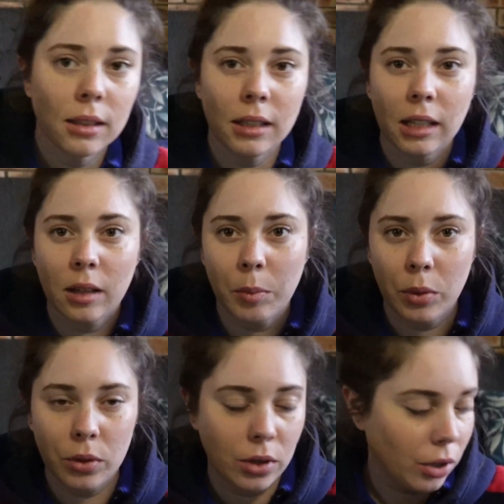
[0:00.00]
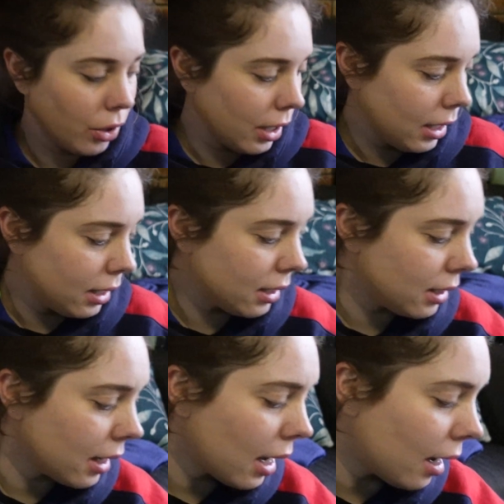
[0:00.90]
like the blues and
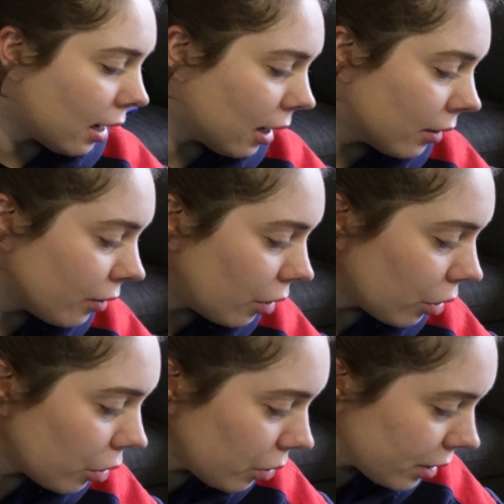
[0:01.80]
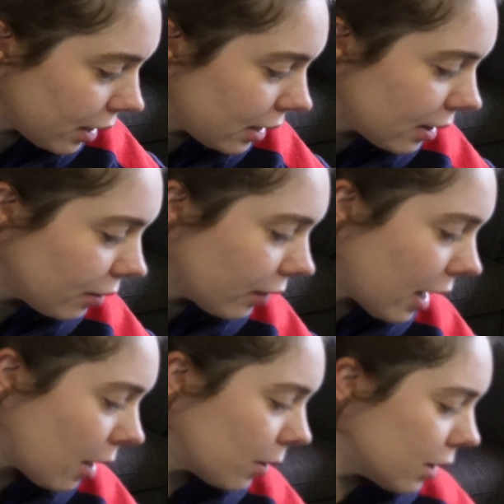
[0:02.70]
greens, are for cool season
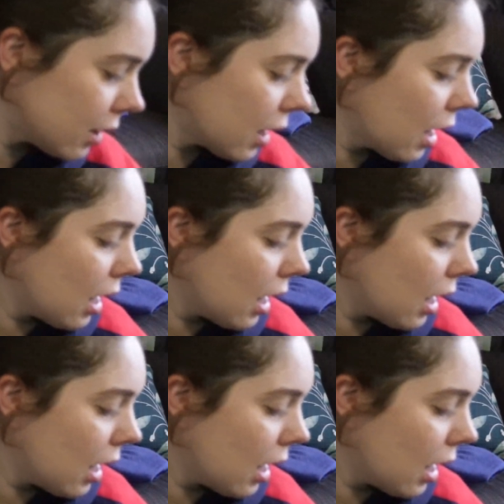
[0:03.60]
flowers,